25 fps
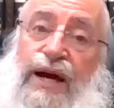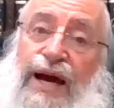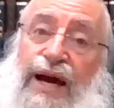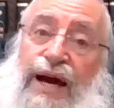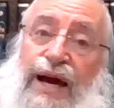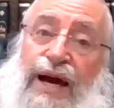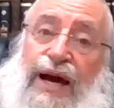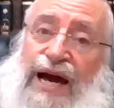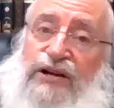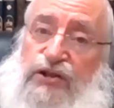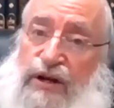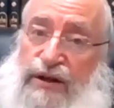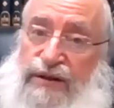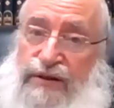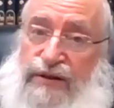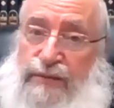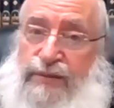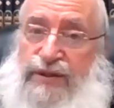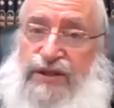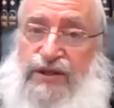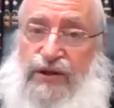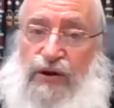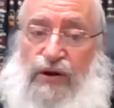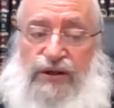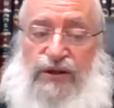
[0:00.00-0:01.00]
Actually, the
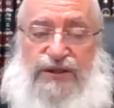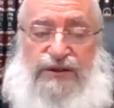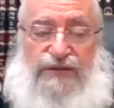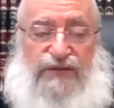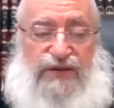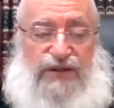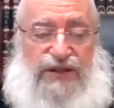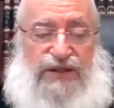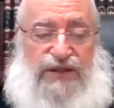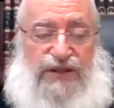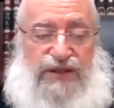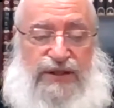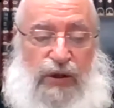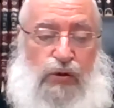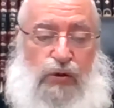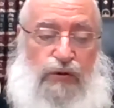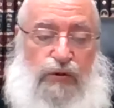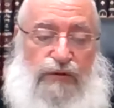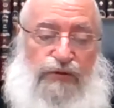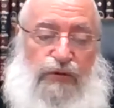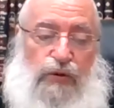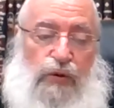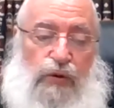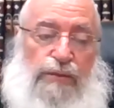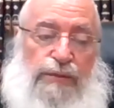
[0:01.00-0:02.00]
B'si Yosef Simon
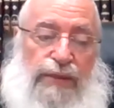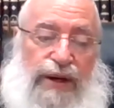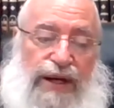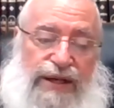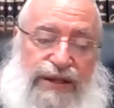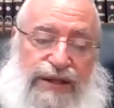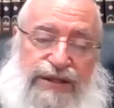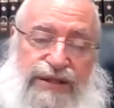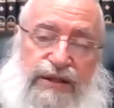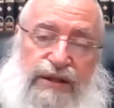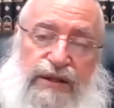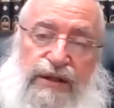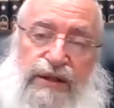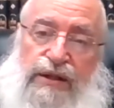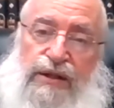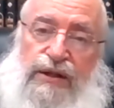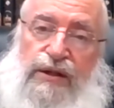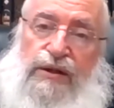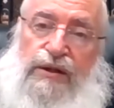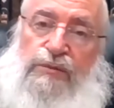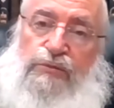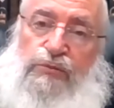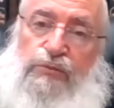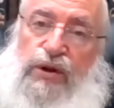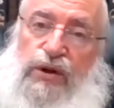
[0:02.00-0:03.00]
Kuf Nun Beis
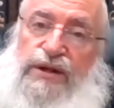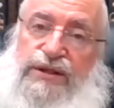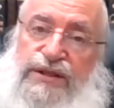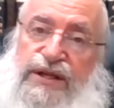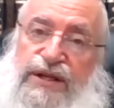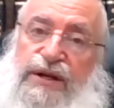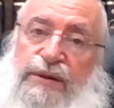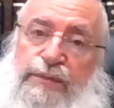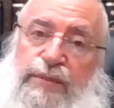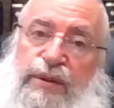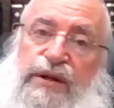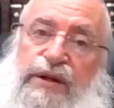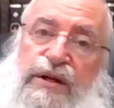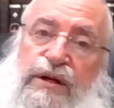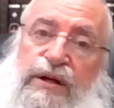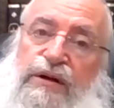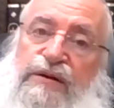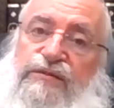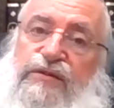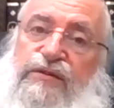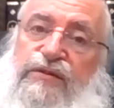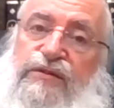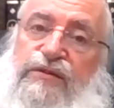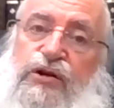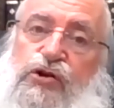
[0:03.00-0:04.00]
brings an opinion
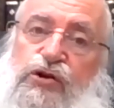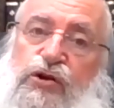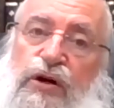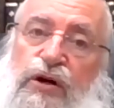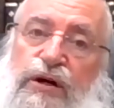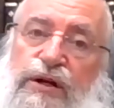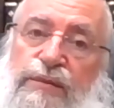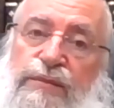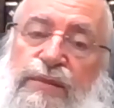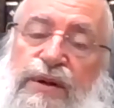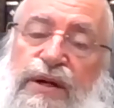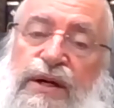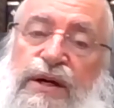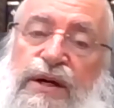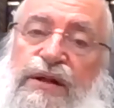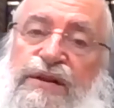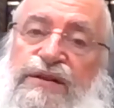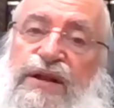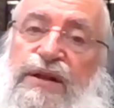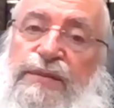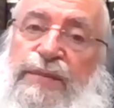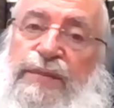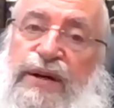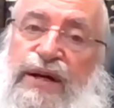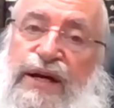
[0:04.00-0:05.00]
of the Rishonim
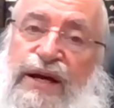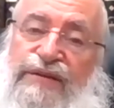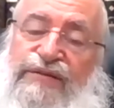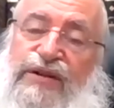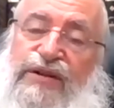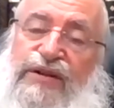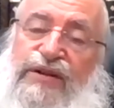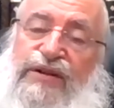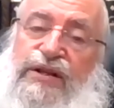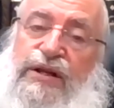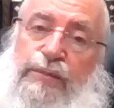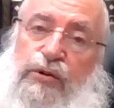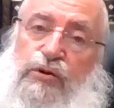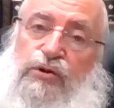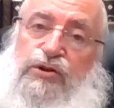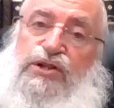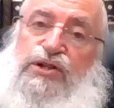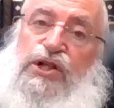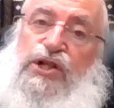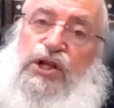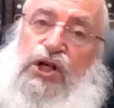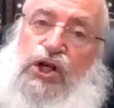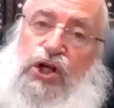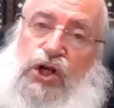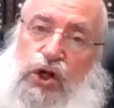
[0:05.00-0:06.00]
that the Yevid
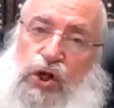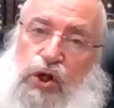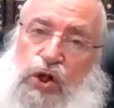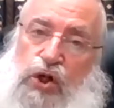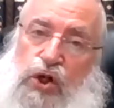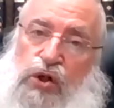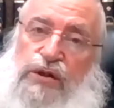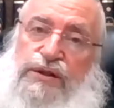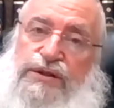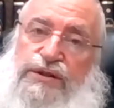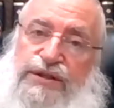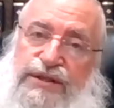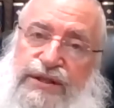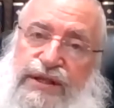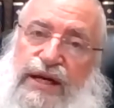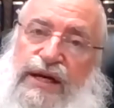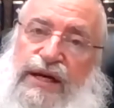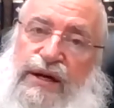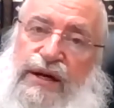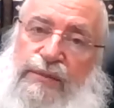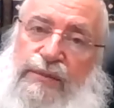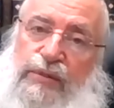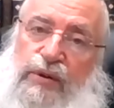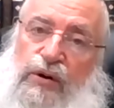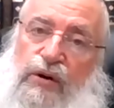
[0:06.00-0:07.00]
person could say
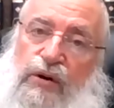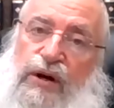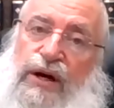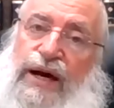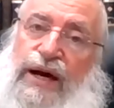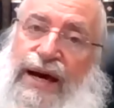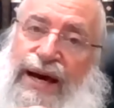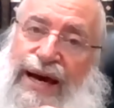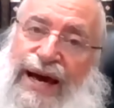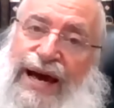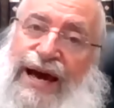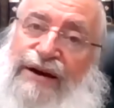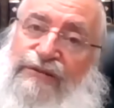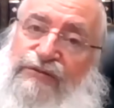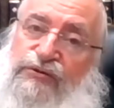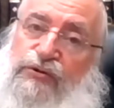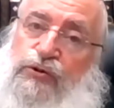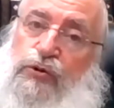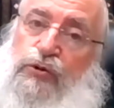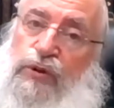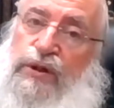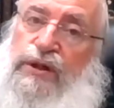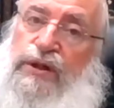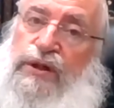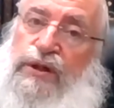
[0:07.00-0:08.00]
a bracha
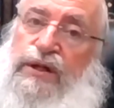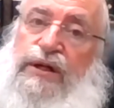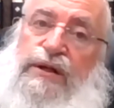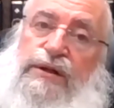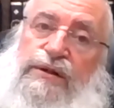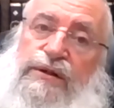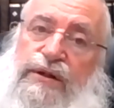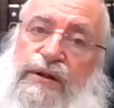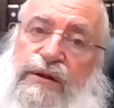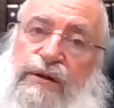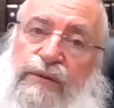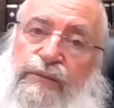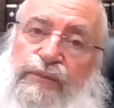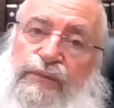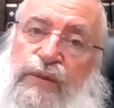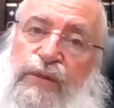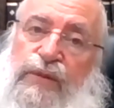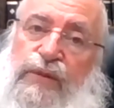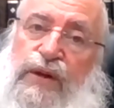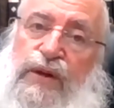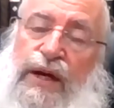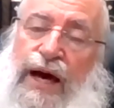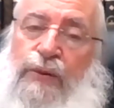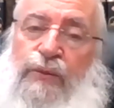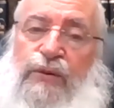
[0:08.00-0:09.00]
after eating.
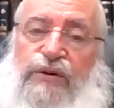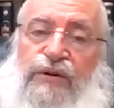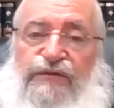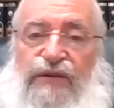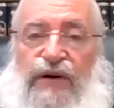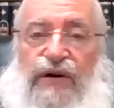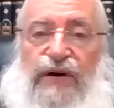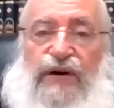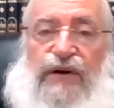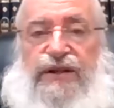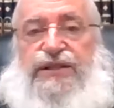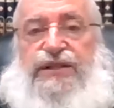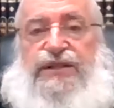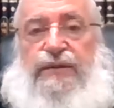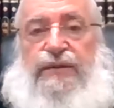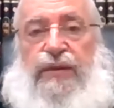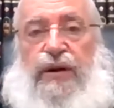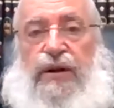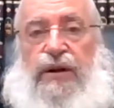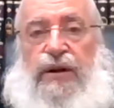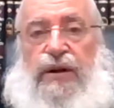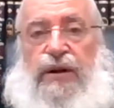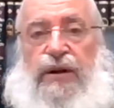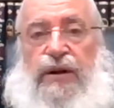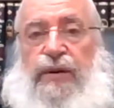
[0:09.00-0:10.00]
And we find a
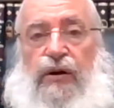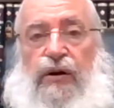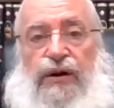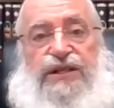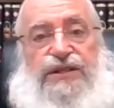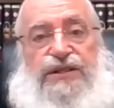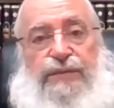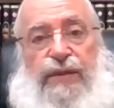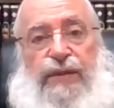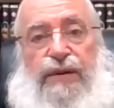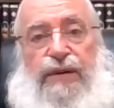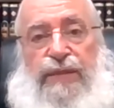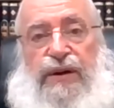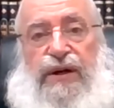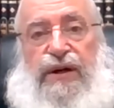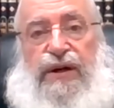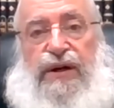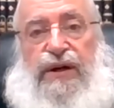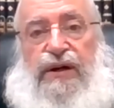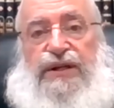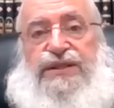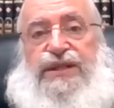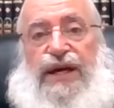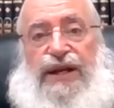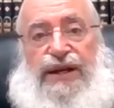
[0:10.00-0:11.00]
similar machlokes by
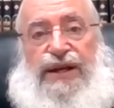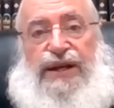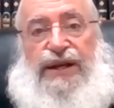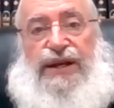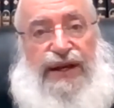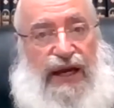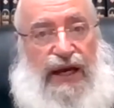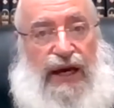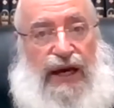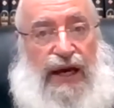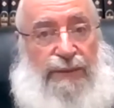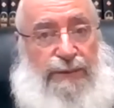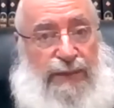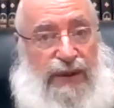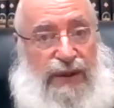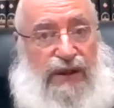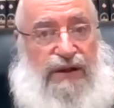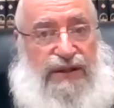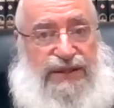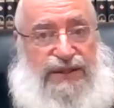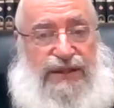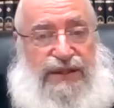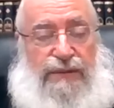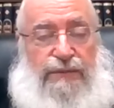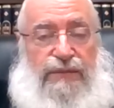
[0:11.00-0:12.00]
Berchas
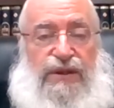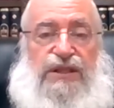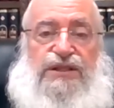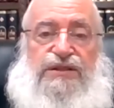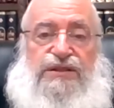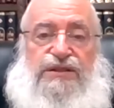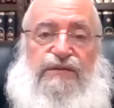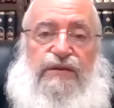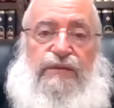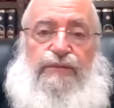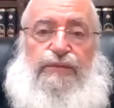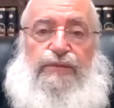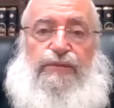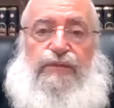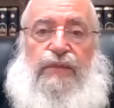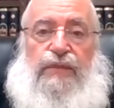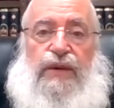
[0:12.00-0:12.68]
HaMitzvah.